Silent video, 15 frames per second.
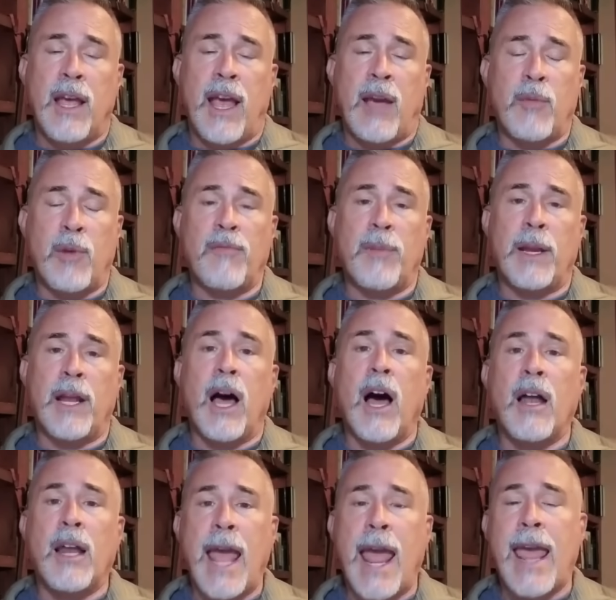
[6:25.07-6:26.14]
and we've been
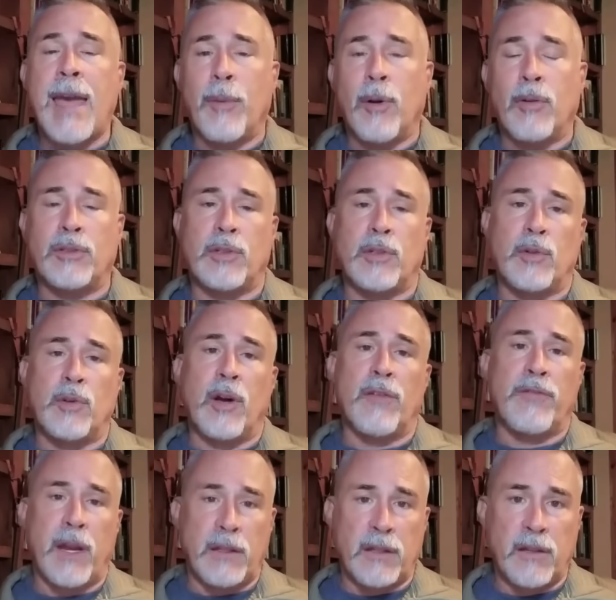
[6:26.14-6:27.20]
unable to
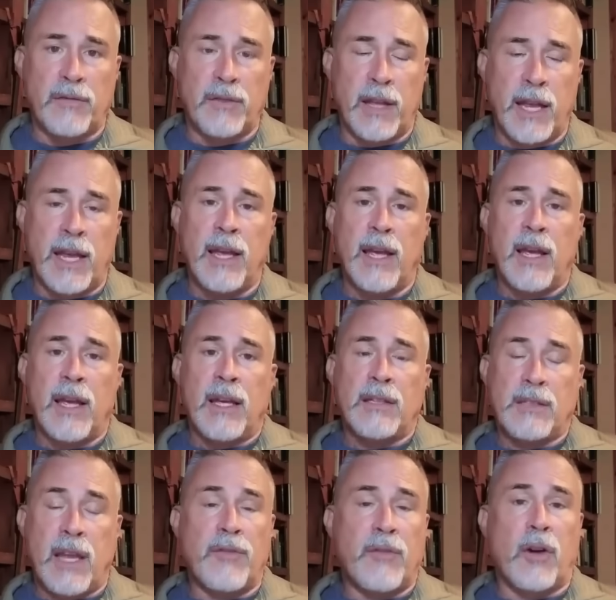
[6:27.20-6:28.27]
effectively
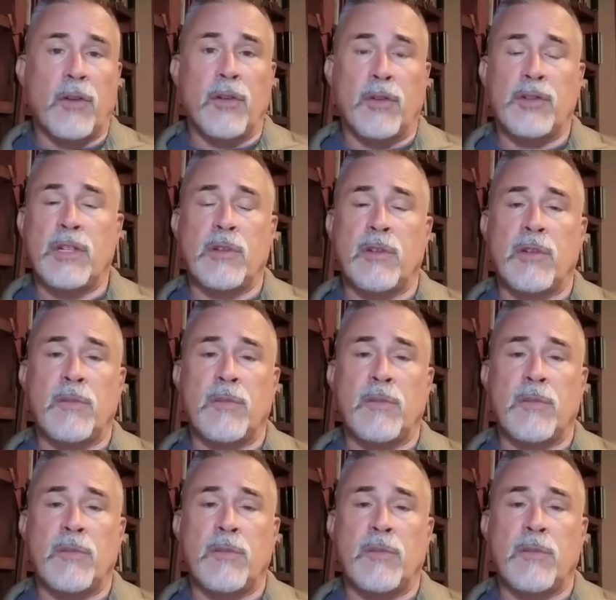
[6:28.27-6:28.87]
safeguard those ships.